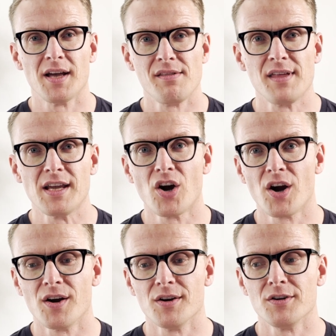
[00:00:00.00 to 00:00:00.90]
They
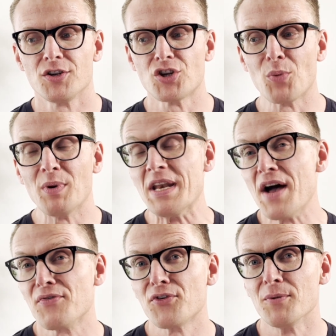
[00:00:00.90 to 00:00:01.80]
are sharp
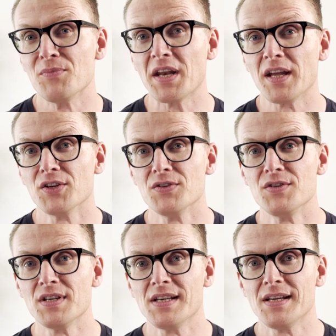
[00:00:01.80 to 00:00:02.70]
enough that I could
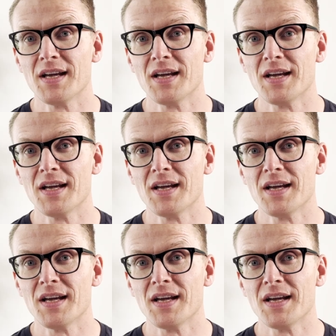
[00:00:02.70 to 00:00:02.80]
see